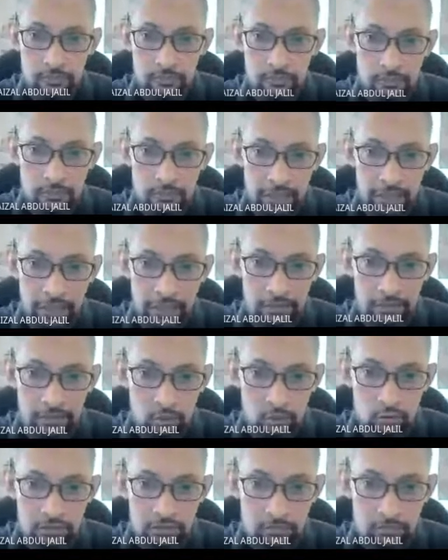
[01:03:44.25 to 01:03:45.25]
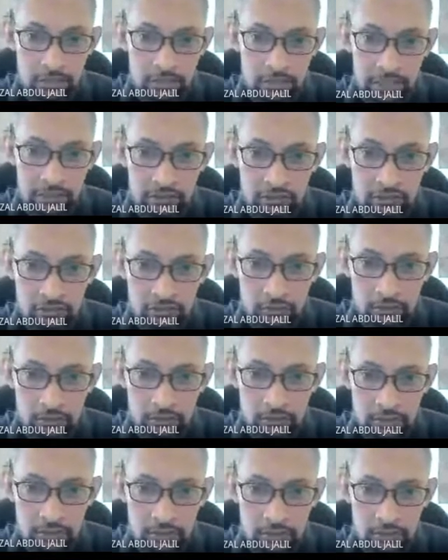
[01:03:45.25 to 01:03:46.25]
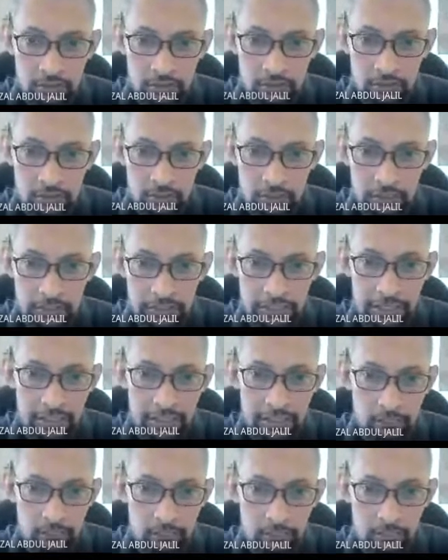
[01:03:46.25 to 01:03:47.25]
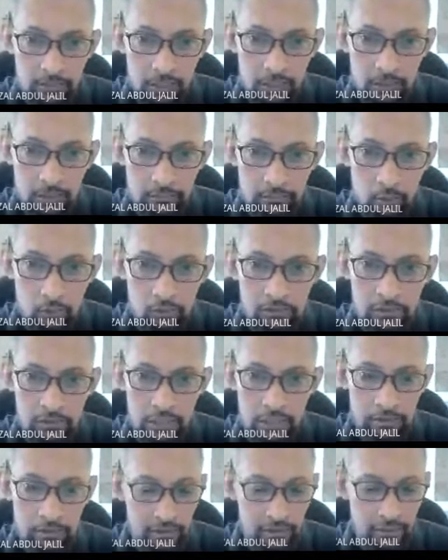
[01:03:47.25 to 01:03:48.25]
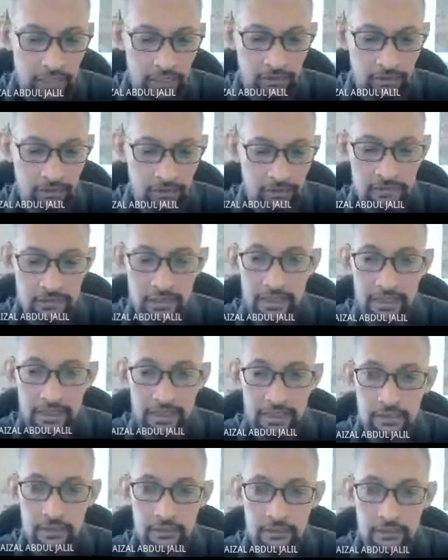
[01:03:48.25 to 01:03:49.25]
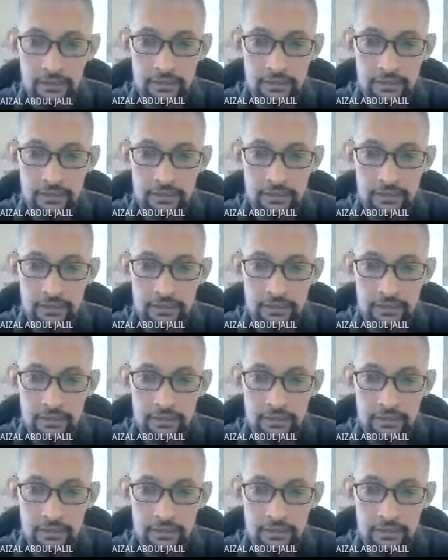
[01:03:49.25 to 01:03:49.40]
and do some selections over here. Then both areas have been selected, right?